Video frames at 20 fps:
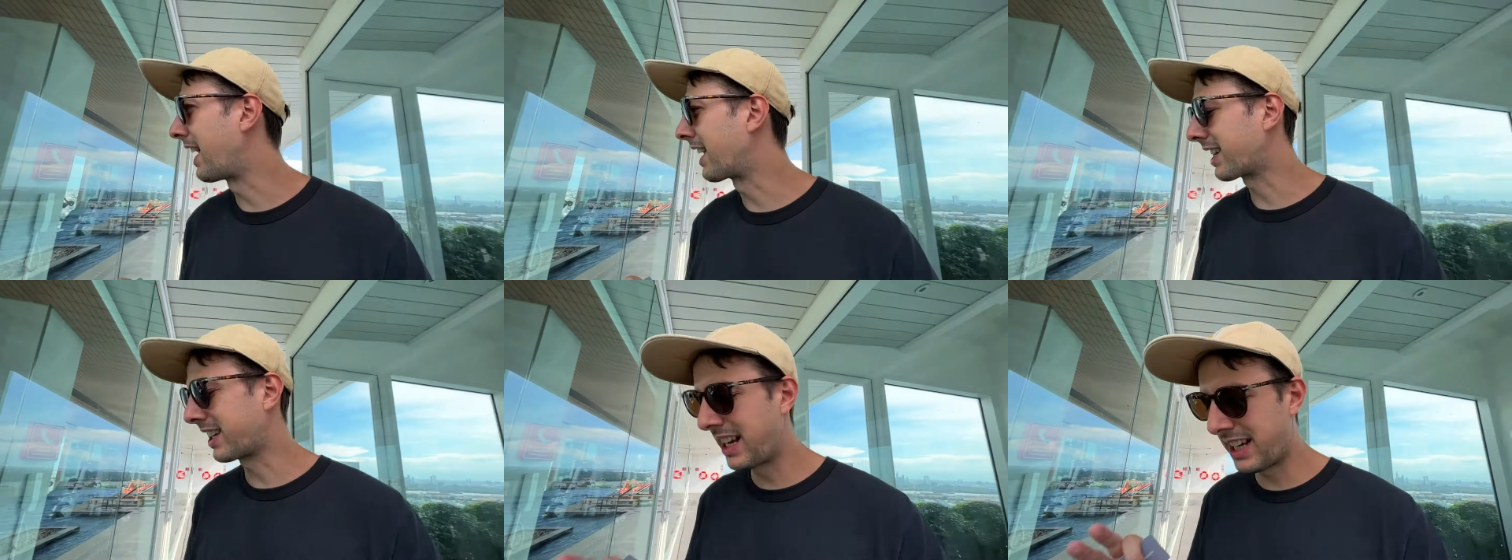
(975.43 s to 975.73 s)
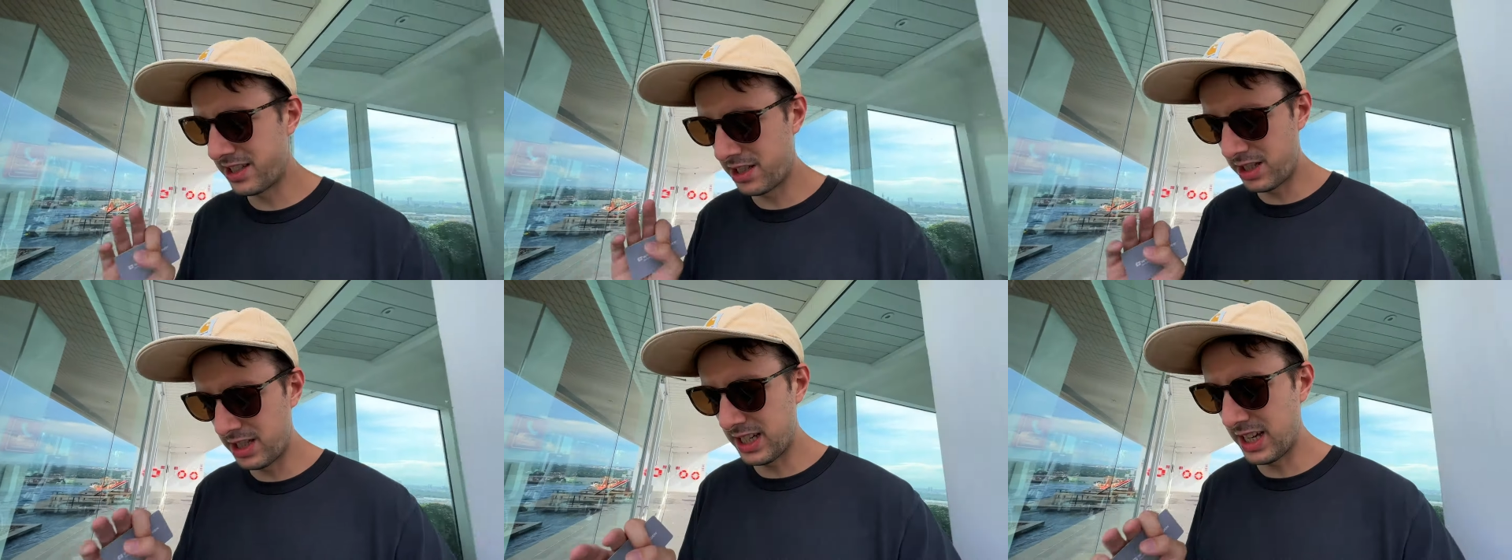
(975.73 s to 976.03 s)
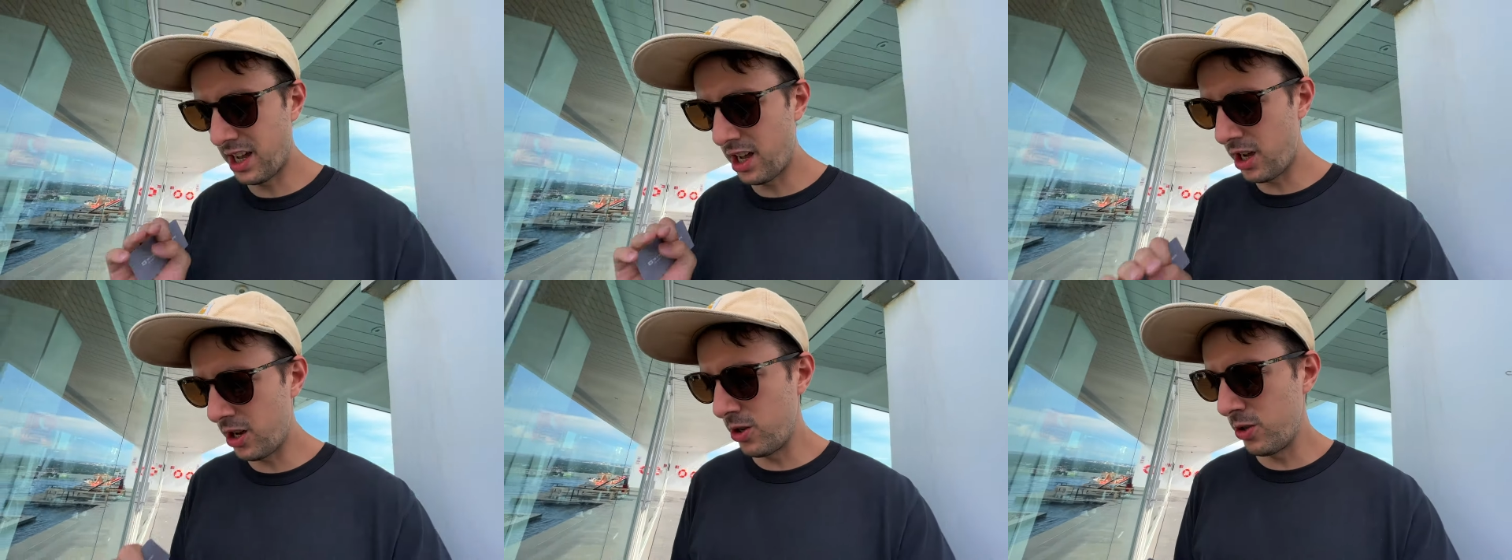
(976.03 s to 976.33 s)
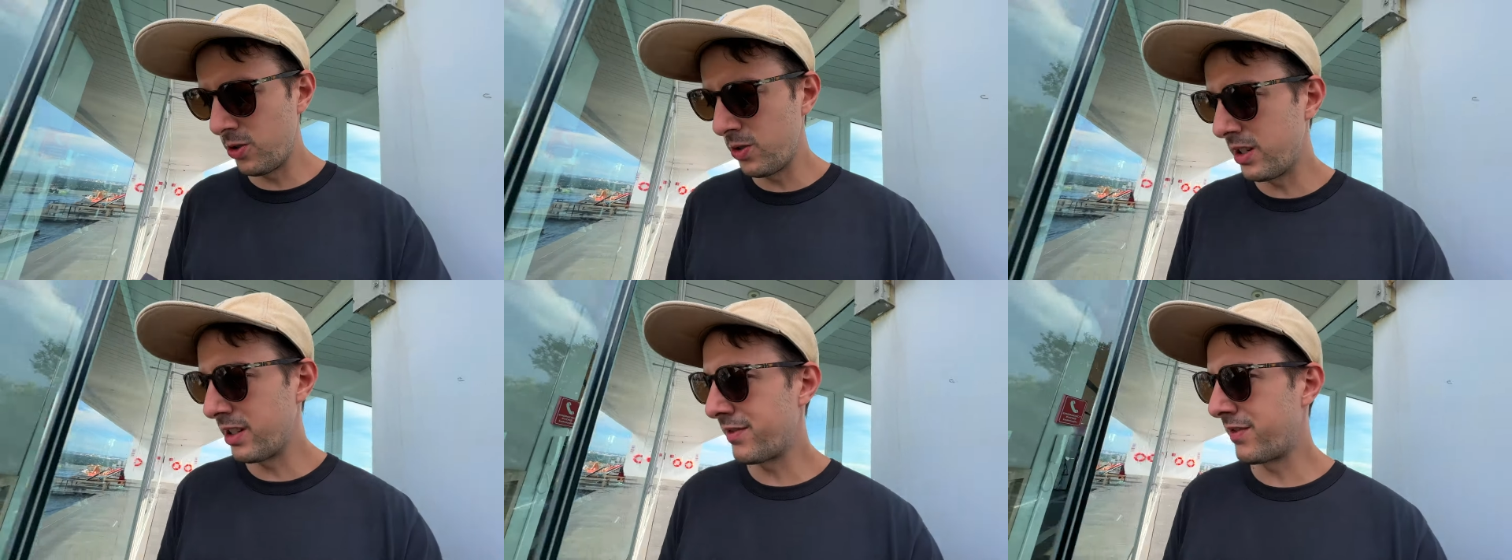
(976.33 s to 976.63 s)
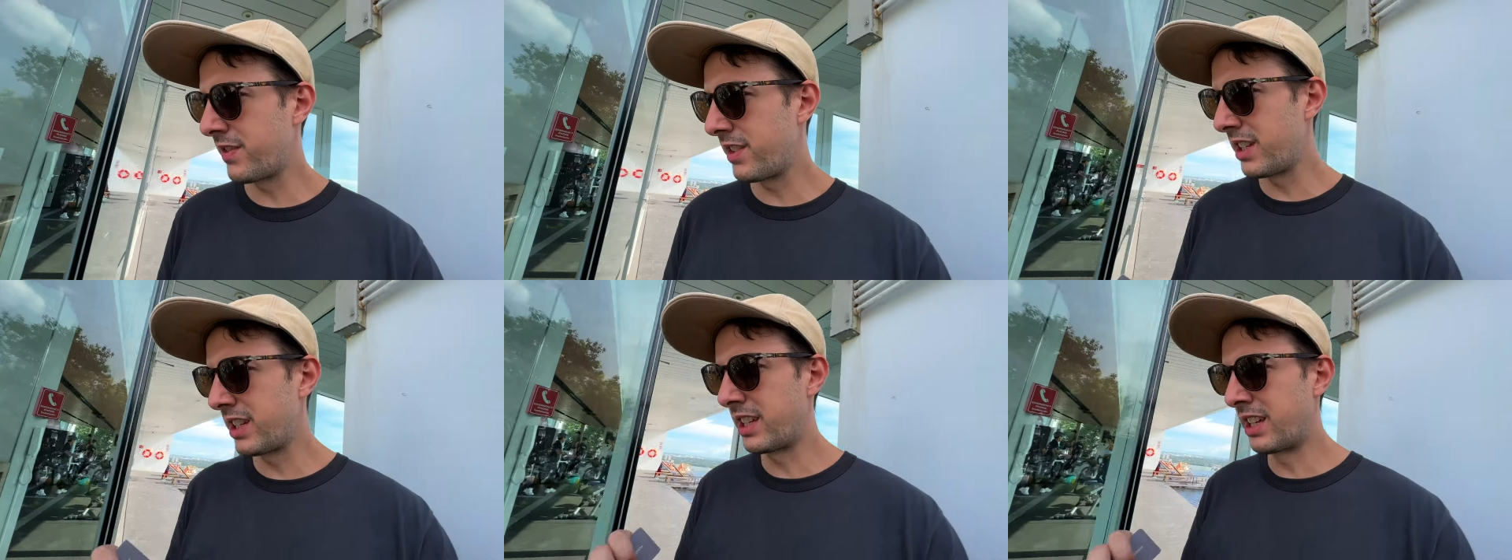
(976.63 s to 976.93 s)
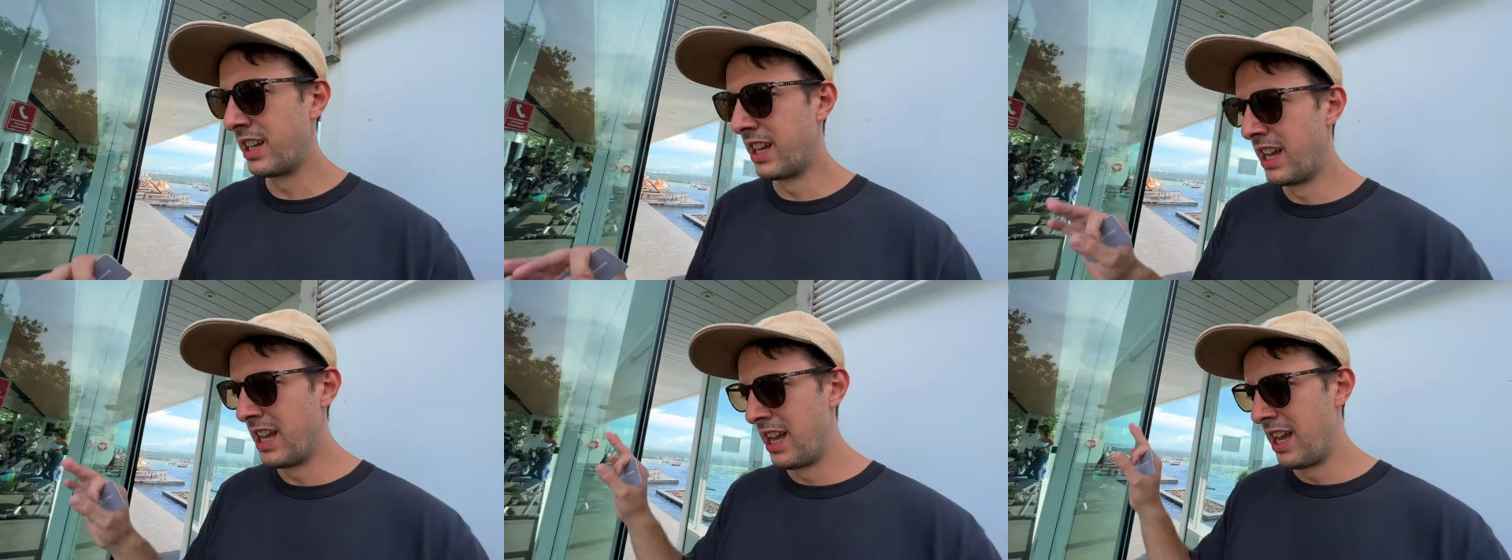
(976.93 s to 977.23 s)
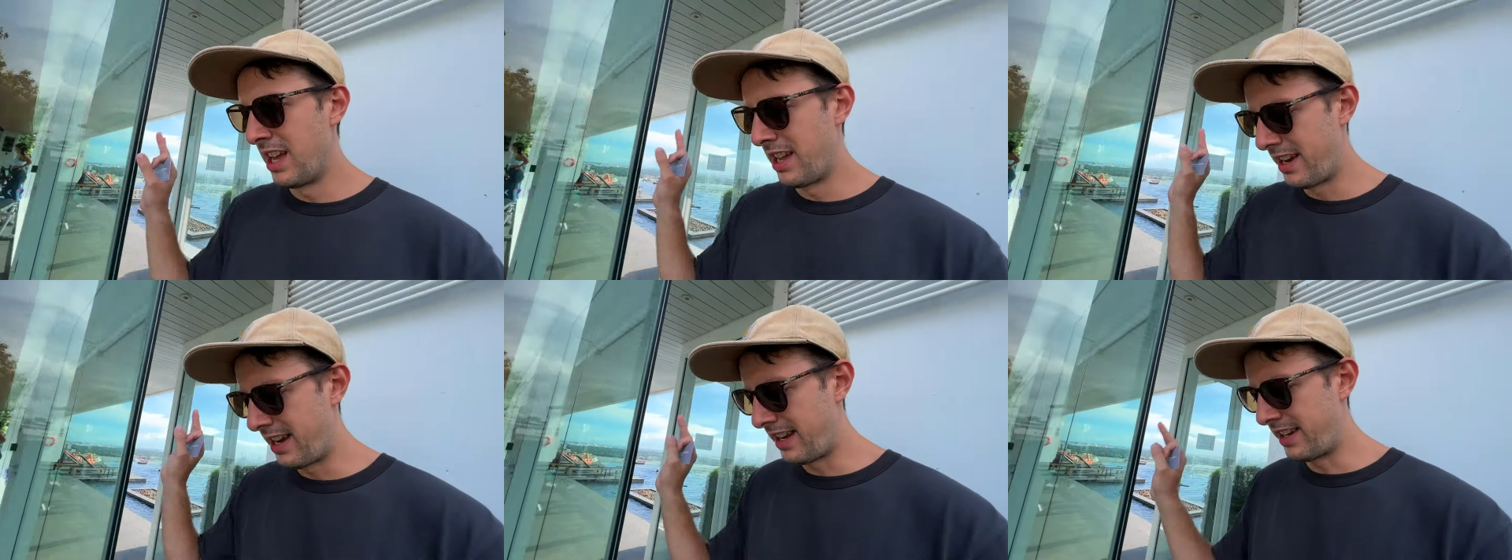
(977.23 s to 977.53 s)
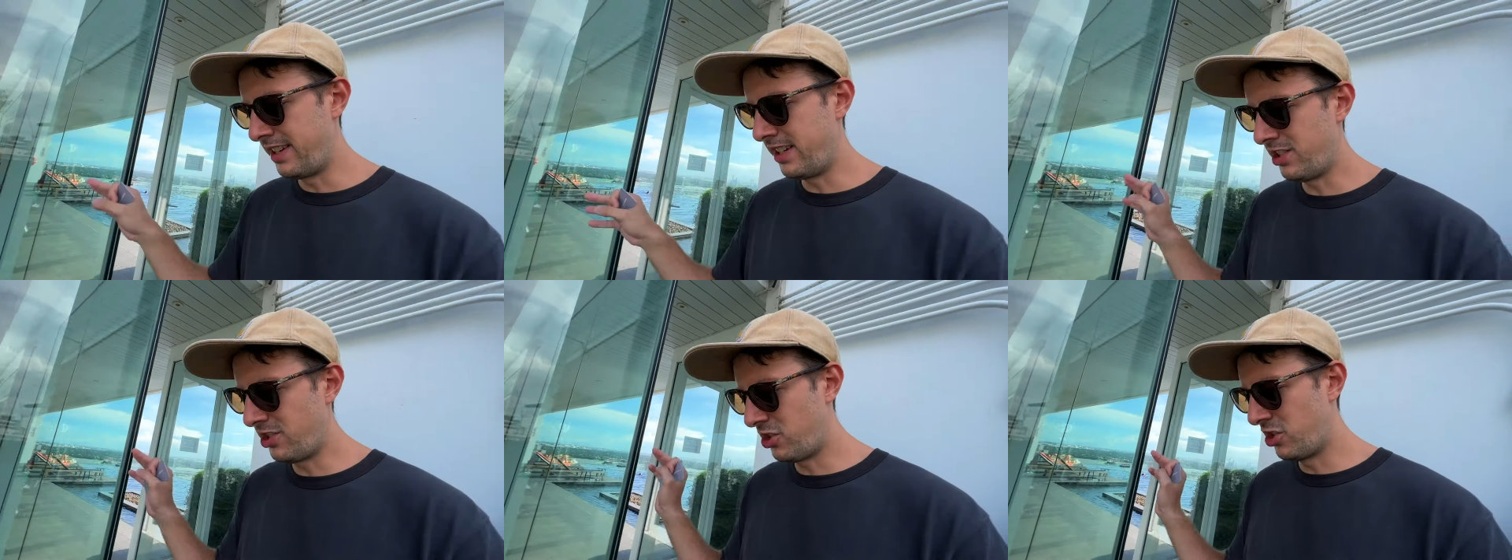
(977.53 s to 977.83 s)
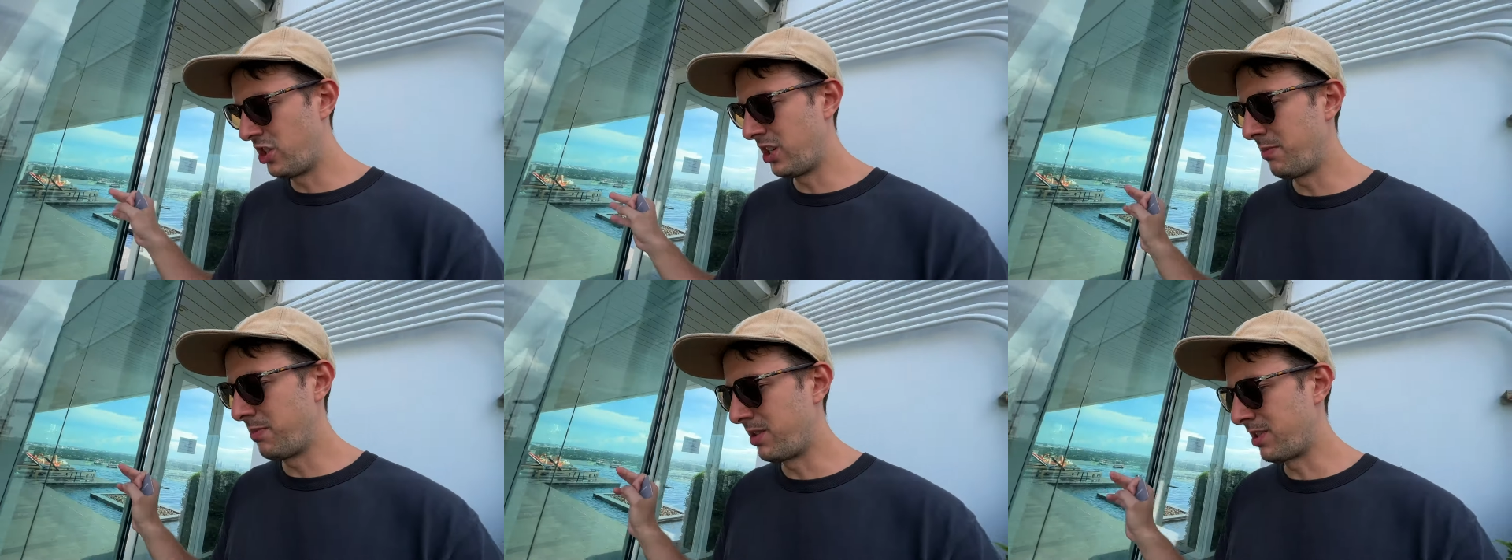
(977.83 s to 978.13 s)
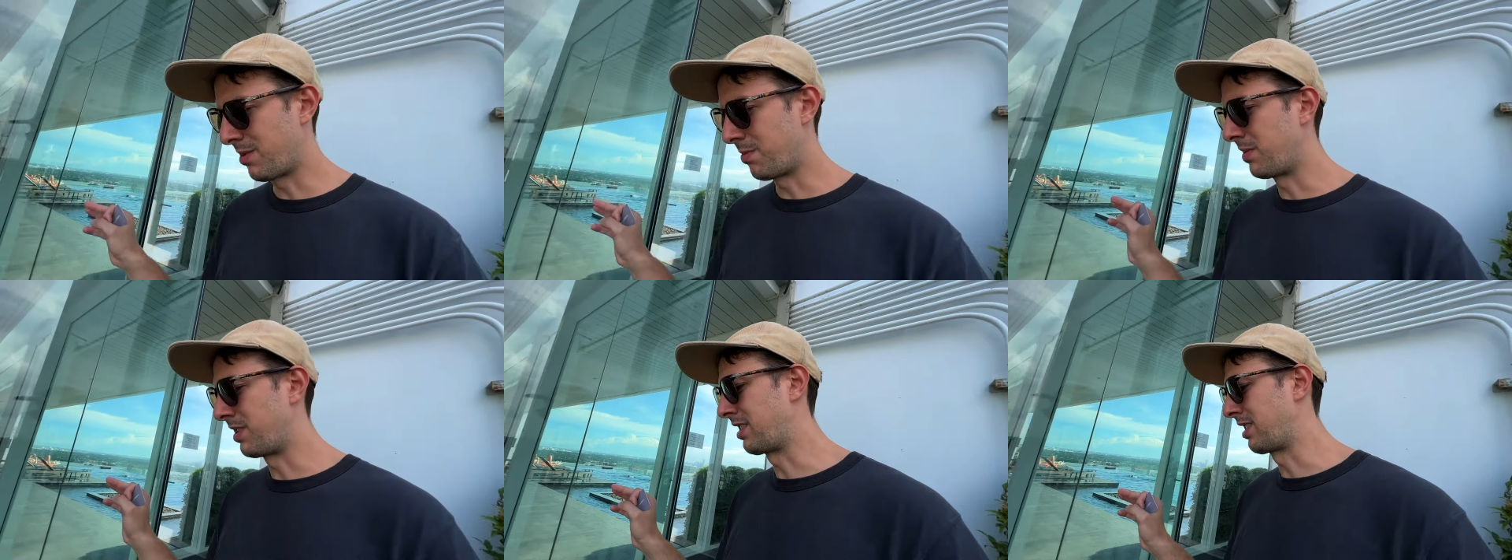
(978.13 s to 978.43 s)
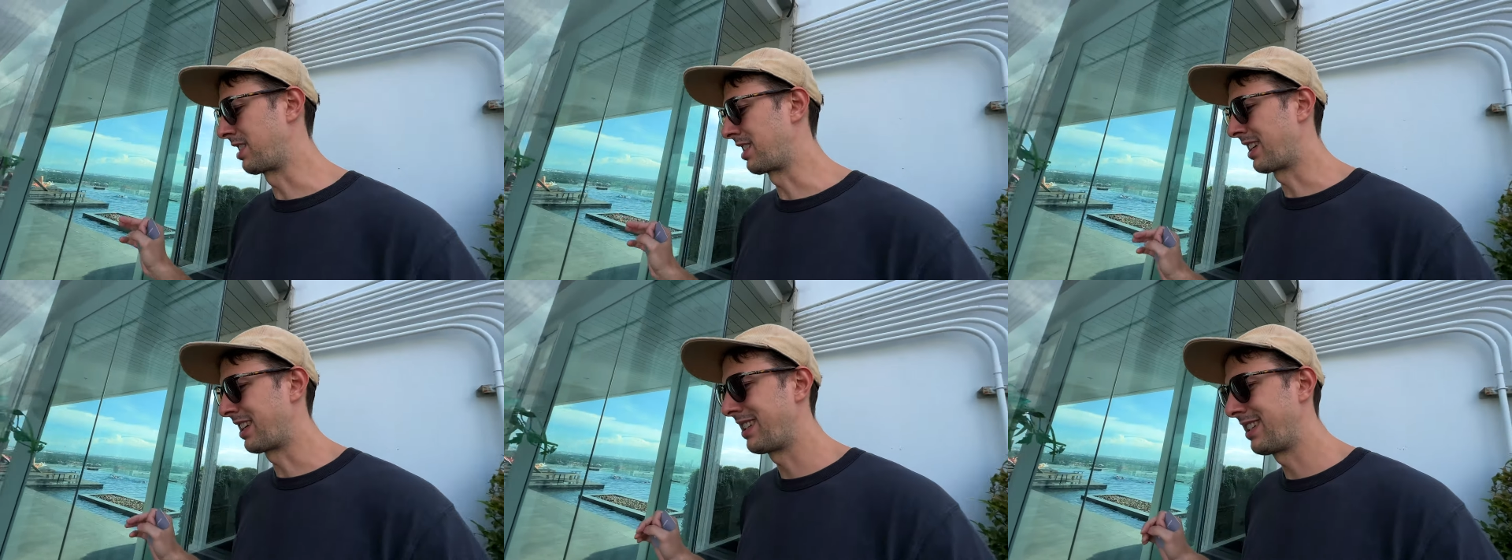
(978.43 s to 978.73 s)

That's the only thing that this gym is missing.